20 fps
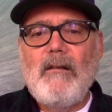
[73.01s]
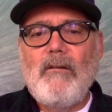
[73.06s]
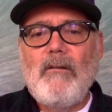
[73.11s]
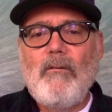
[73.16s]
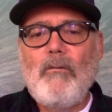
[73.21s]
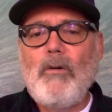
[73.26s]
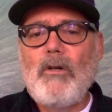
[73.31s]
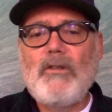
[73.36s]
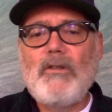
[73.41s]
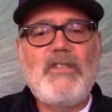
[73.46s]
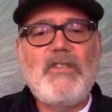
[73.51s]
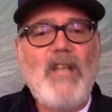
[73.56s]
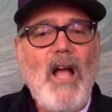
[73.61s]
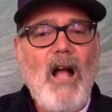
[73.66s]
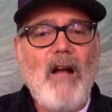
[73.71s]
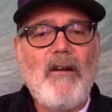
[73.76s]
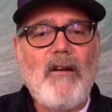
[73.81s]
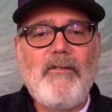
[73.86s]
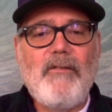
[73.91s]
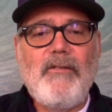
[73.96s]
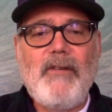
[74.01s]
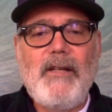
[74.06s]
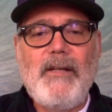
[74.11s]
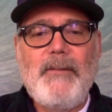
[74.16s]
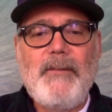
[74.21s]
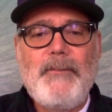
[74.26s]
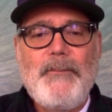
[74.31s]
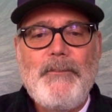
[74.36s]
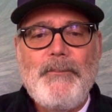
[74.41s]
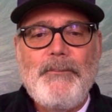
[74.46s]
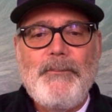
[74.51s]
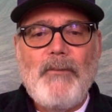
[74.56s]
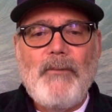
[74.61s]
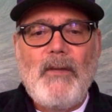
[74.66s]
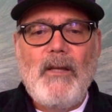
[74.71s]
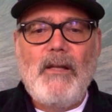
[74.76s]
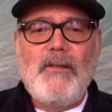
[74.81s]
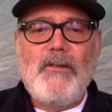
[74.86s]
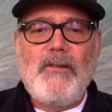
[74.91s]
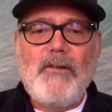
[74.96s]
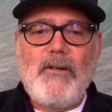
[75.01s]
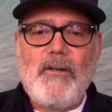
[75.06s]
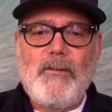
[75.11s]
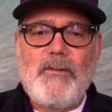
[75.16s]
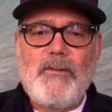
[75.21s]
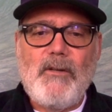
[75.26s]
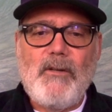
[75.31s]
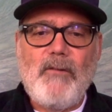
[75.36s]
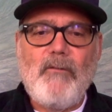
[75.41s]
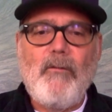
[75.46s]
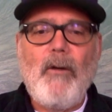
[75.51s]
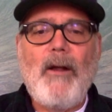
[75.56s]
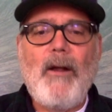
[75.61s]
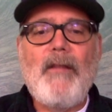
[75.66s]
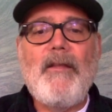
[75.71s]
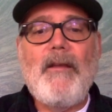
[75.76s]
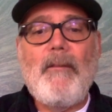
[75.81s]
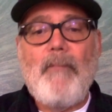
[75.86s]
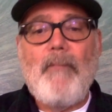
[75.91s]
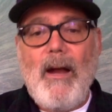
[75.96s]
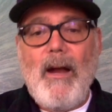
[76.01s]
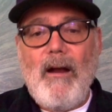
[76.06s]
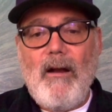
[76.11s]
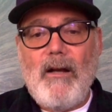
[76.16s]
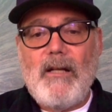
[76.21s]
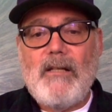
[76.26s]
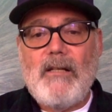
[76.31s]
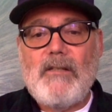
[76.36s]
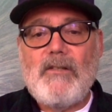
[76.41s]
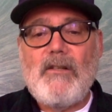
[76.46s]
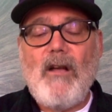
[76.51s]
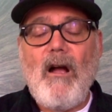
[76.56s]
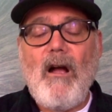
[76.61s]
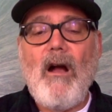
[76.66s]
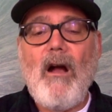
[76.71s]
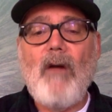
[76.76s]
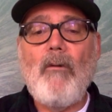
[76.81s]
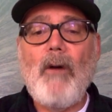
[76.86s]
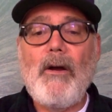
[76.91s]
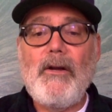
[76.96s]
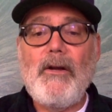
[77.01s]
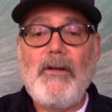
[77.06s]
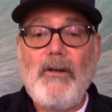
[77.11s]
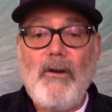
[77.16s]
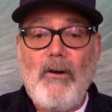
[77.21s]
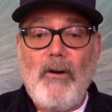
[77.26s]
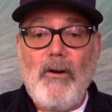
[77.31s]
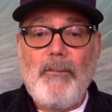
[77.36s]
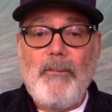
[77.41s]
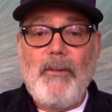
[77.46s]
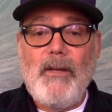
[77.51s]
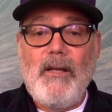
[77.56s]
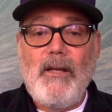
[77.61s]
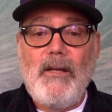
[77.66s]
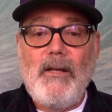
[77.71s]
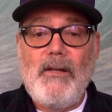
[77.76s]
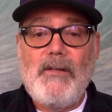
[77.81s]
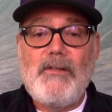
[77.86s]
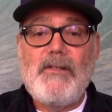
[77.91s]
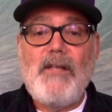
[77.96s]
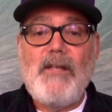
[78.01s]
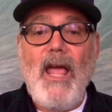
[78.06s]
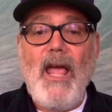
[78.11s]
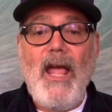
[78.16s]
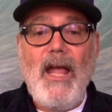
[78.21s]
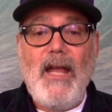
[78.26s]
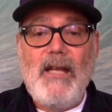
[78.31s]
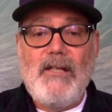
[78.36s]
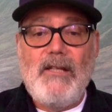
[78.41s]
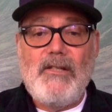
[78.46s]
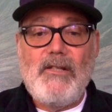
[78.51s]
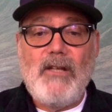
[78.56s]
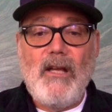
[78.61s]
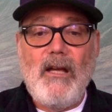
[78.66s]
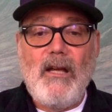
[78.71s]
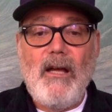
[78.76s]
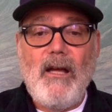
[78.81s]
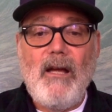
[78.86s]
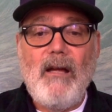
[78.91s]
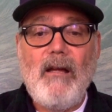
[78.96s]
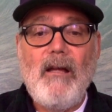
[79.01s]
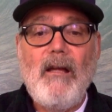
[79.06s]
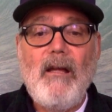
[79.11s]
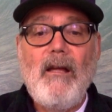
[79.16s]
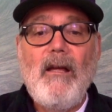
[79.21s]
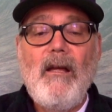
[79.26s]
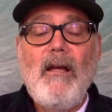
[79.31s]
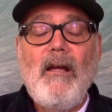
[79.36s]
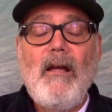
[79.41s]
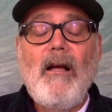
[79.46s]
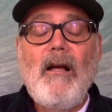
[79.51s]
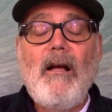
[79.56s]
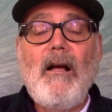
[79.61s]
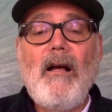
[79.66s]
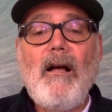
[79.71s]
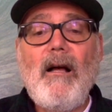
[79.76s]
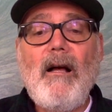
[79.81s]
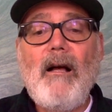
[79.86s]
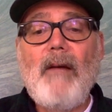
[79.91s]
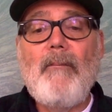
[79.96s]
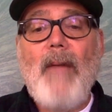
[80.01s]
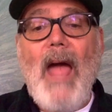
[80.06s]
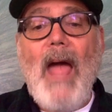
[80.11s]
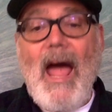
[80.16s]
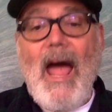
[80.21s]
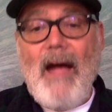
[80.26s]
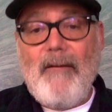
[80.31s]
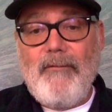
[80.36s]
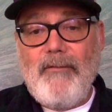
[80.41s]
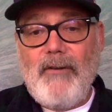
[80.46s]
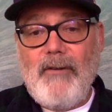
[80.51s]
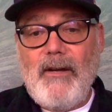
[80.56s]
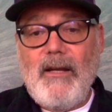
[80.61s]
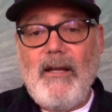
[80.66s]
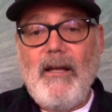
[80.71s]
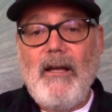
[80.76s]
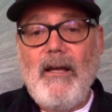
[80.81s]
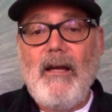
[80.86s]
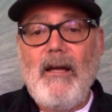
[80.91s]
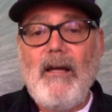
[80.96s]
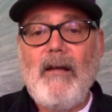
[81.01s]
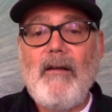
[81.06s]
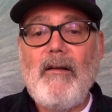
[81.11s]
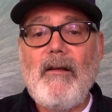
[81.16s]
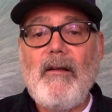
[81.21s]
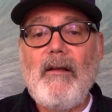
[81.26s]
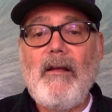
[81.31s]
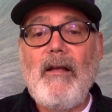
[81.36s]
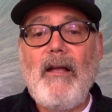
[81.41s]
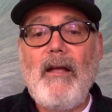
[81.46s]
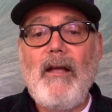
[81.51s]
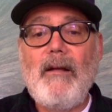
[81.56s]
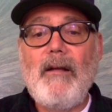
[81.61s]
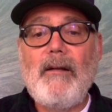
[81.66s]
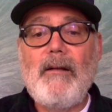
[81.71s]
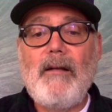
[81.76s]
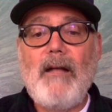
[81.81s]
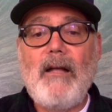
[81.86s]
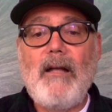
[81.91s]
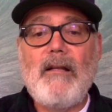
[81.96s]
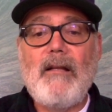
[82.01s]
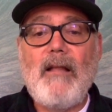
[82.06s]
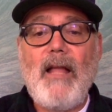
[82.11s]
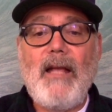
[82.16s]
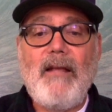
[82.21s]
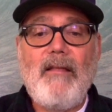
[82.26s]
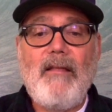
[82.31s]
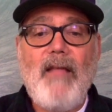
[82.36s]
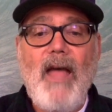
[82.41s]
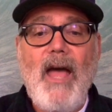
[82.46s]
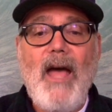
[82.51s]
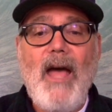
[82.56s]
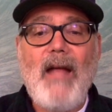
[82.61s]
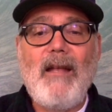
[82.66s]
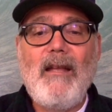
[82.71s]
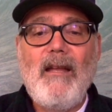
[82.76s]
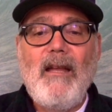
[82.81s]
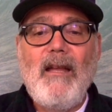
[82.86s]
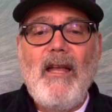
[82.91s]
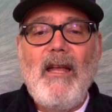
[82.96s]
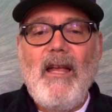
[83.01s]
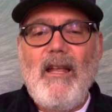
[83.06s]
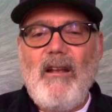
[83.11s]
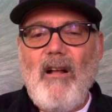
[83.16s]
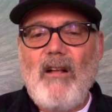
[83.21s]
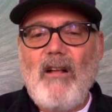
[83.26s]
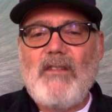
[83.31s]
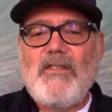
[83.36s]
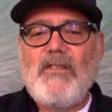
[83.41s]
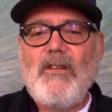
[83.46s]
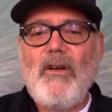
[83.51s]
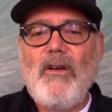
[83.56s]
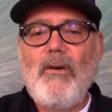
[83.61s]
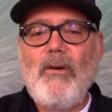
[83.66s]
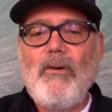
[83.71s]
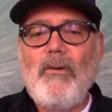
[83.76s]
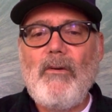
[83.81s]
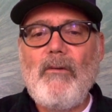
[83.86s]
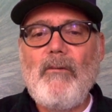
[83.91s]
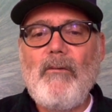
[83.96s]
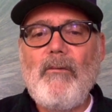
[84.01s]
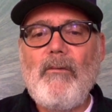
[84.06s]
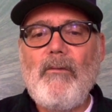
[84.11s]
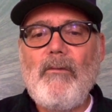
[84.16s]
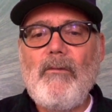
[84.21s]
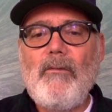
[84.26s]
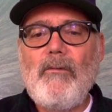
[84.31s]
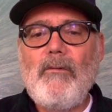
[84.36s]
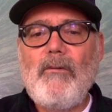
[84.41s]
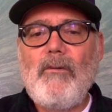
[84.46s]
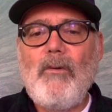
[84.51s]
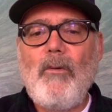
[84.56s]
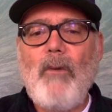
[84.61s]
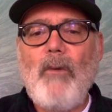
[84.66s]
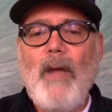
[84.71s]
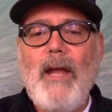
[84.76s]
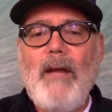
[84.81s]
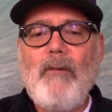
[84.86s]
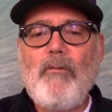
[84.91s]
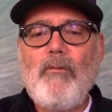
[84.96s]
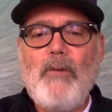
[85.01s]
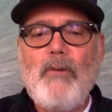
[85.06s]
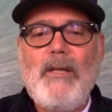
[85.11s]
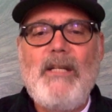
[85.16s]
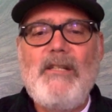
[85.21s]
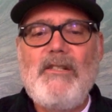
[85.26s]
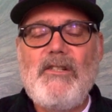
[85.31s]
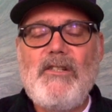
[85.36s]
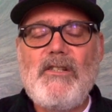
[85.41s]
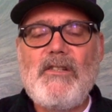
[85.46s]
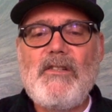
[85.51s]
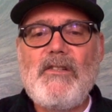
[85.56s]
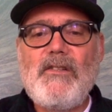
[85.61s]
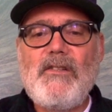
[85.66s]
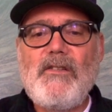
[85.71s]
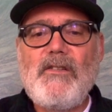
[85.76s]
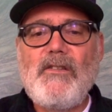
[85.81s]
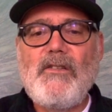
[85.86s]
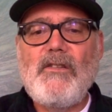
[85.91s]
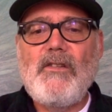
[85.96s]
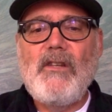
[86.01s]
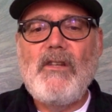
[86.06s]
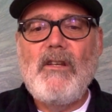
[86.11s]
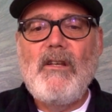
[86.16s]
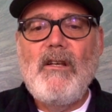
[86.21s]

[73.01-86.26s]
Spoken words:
world geography in terms of where the Americas are, where Europe is, Asia, Africa, and like that. And also the way regions,